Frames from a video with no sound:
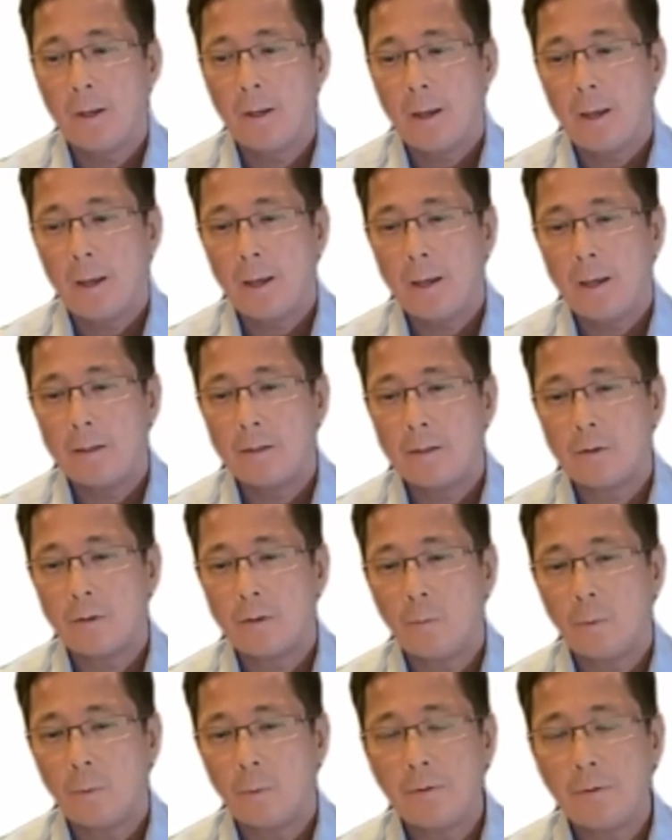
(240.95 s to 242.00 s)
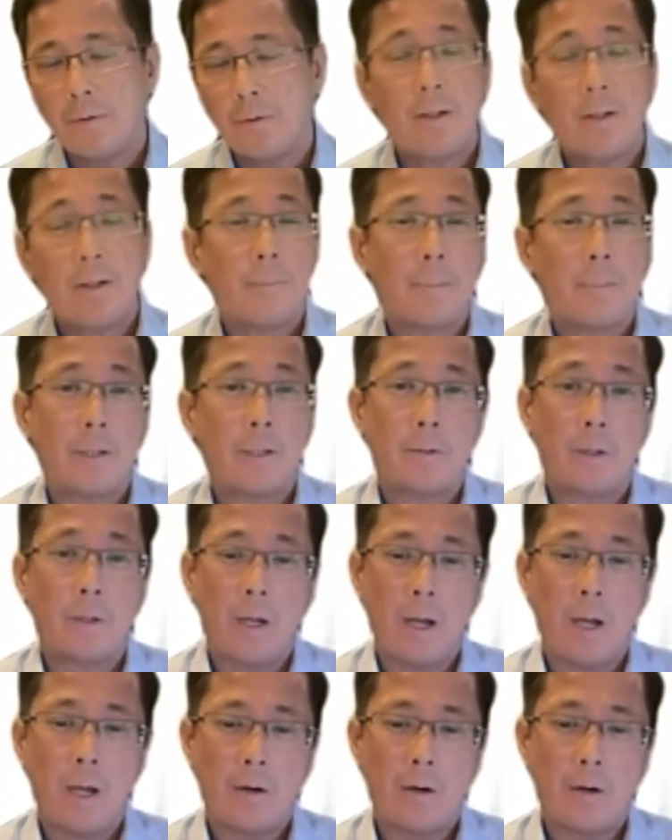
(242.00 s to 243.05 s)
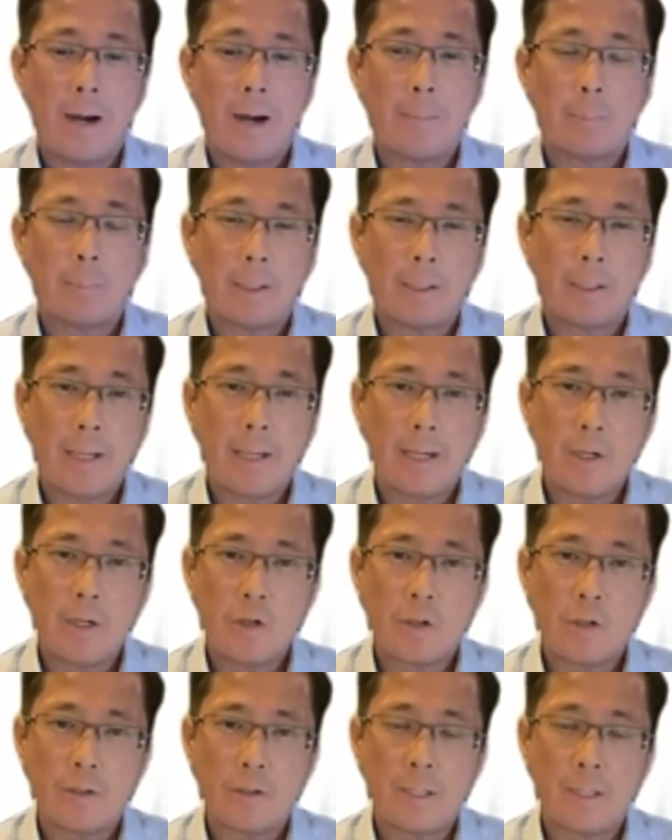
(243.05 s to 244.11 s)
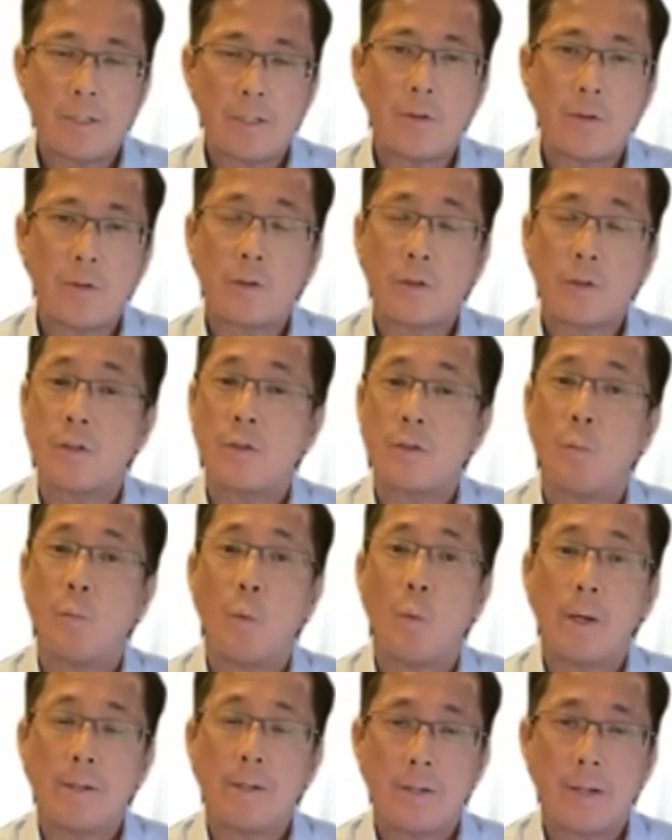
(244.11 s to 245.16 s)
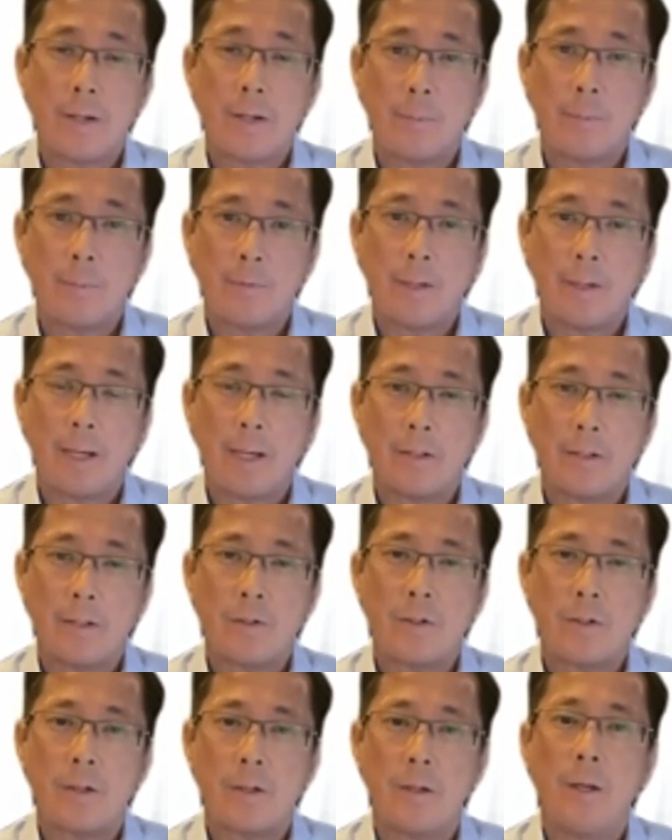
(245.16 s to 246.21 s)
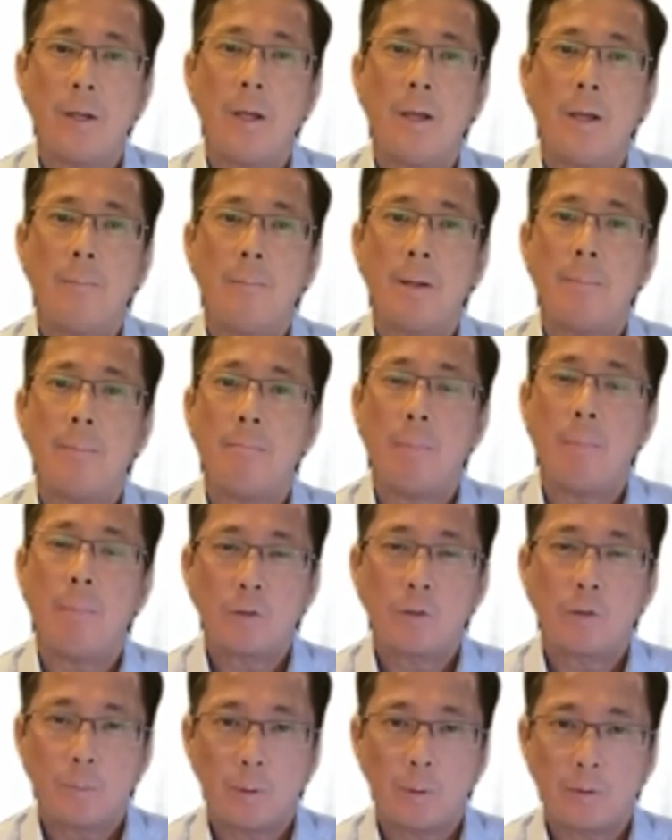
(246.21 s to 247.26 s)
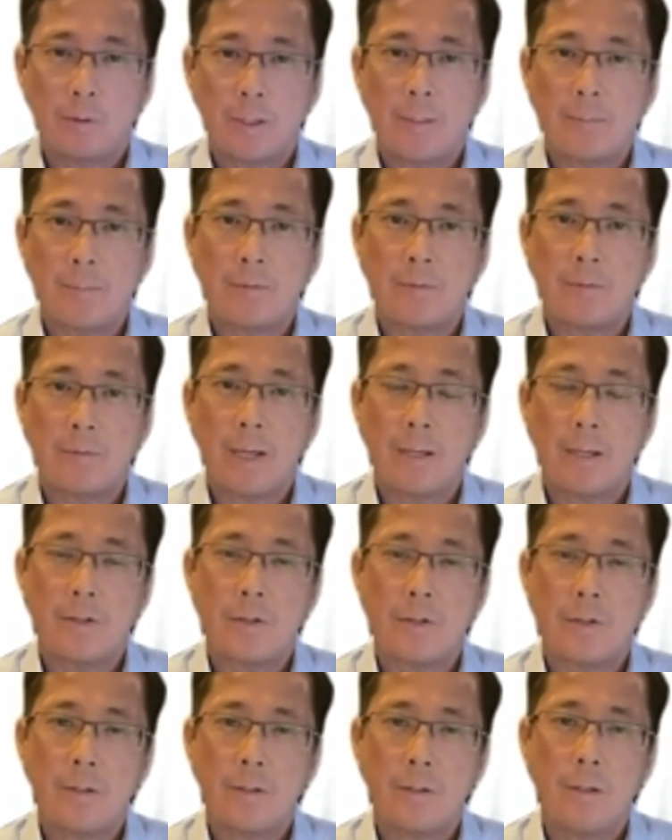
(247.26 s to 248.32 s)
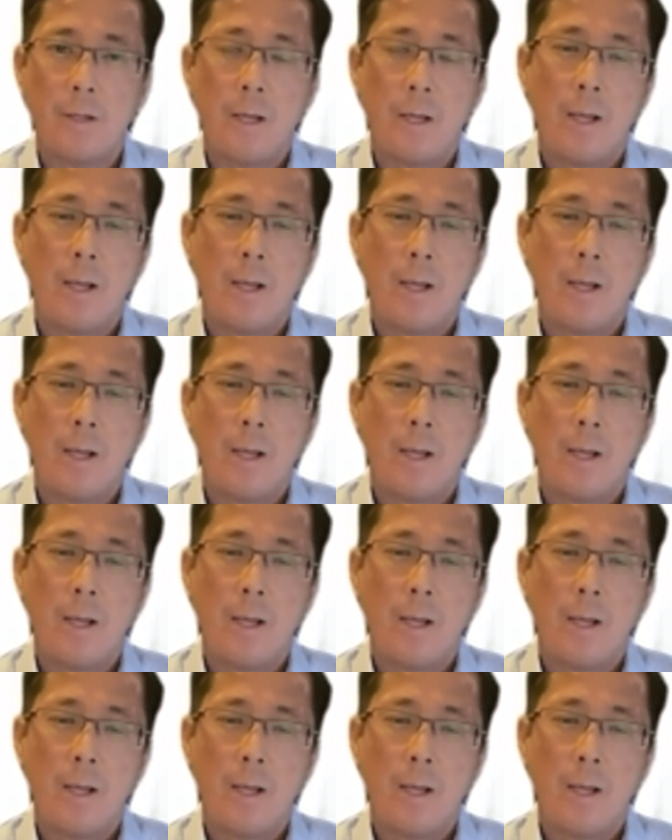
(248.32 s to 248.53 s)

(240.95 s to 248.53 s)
And when you think about our application is not just one type of cancer, but multiple types of cancer.